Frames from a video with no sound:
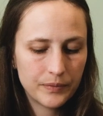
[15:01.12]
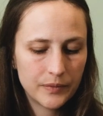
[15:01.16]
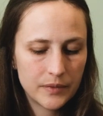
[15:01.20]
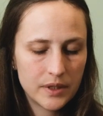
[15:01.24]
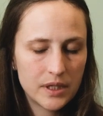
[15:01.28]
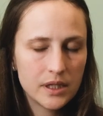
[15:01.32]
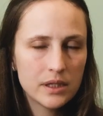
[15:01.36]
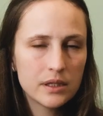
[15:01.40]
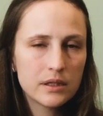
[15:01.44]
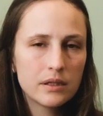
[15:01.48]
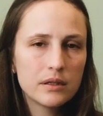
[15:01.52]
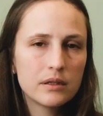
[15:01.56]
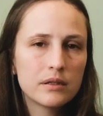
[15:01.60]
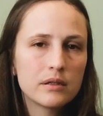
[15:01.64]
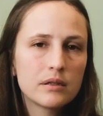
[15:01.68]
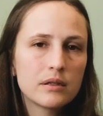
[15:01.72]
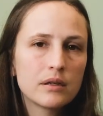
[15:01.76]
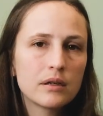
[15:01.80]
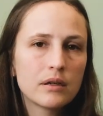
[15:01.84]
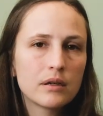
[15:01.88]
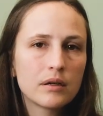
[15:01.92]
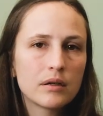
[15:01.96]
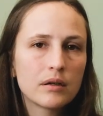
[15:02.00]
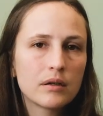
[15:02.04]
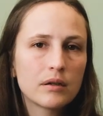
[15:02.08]
since it's
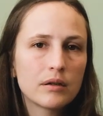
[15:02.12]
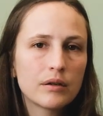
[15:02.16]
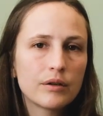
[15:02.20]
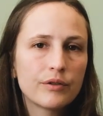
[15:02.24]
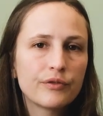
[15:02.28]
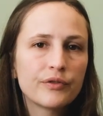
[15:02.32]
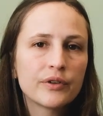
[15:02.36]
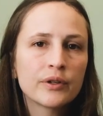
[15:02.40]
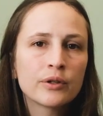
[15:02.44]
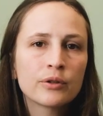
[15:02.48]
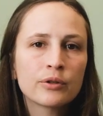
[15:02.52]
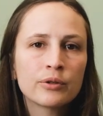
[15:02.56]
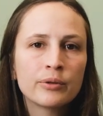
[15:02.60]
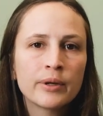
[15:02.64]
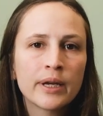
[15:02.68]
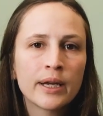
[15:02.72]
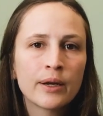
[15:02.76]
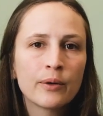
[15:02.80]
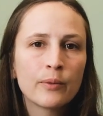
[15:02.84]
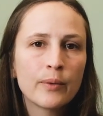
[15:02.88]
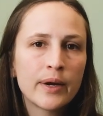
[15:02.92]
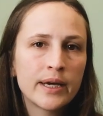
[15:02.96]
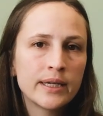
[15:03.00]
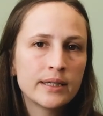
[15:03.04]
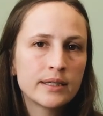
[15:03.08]
a
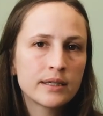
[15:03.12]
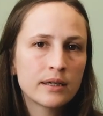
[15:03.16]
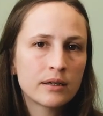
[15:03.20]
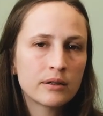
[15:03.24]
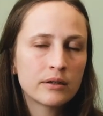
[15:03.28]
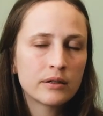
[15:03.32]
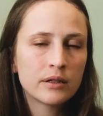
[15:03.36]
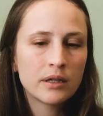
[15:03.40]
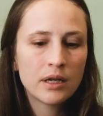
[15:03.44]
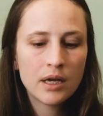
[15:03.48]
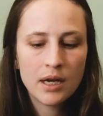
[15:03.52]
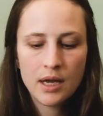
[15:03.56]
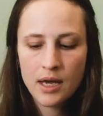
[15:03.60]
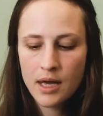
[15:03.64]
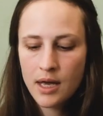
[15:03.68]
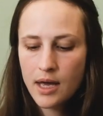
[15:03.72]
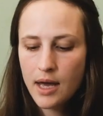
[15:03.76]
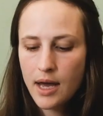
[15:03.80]
fingering weight yarn,